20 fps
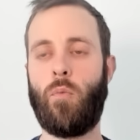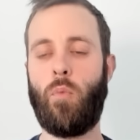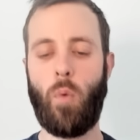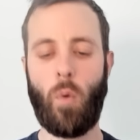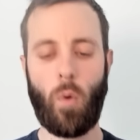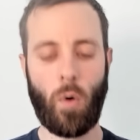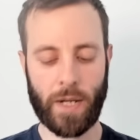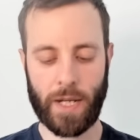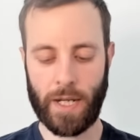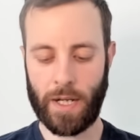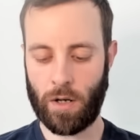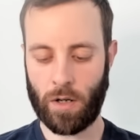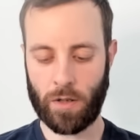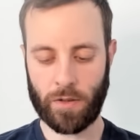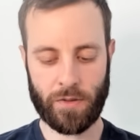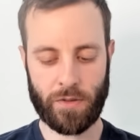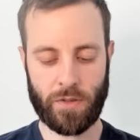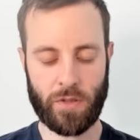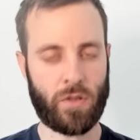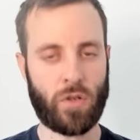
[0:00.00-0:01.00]
Walking
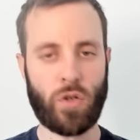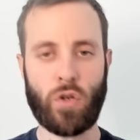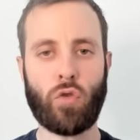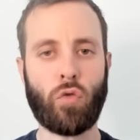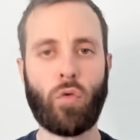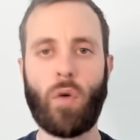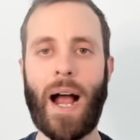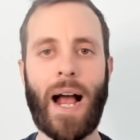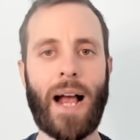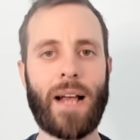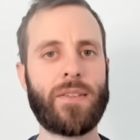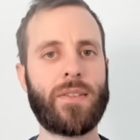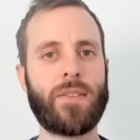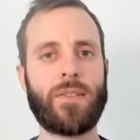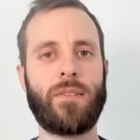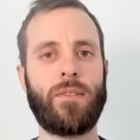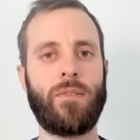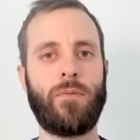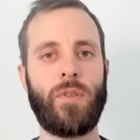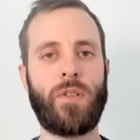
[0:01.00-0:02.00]
on just
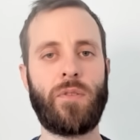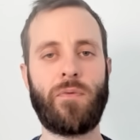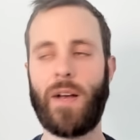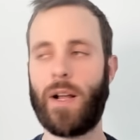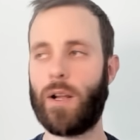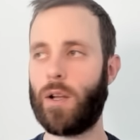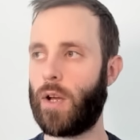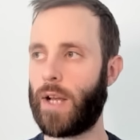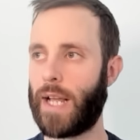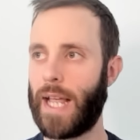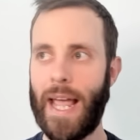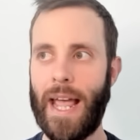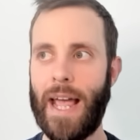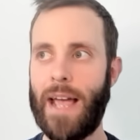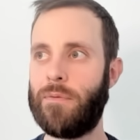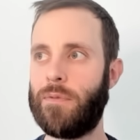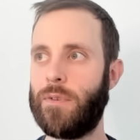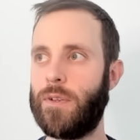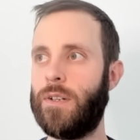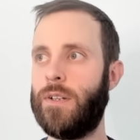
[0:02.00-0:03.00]
grass, which felt like
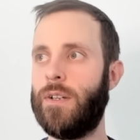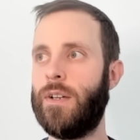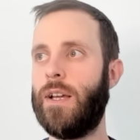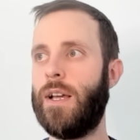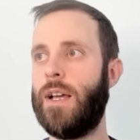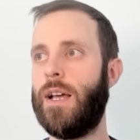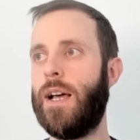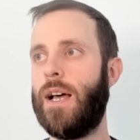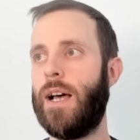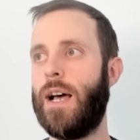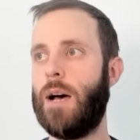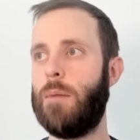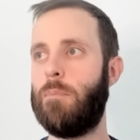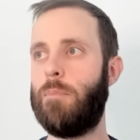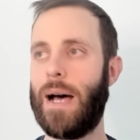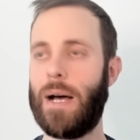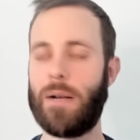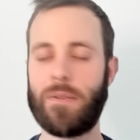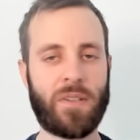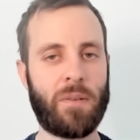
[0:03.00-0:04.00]
heaven.
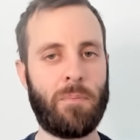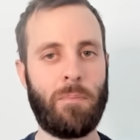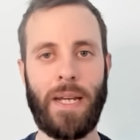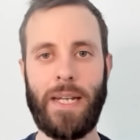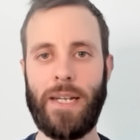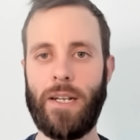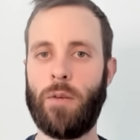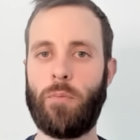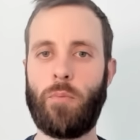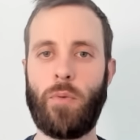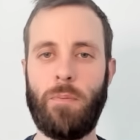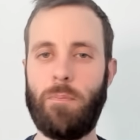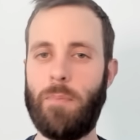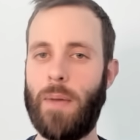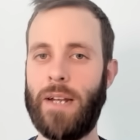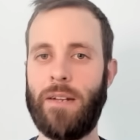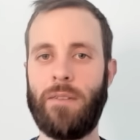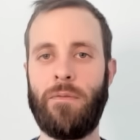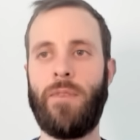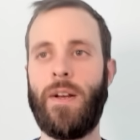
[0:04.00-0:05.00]
About to meet up with
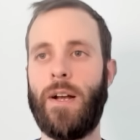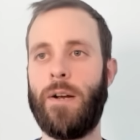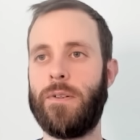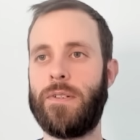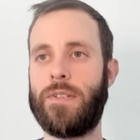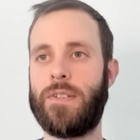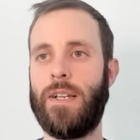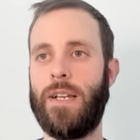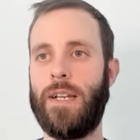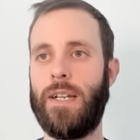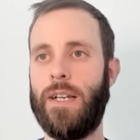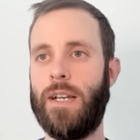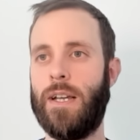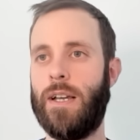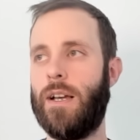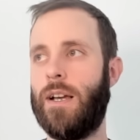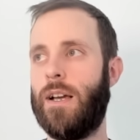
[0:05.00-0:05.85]
Ben and Verity.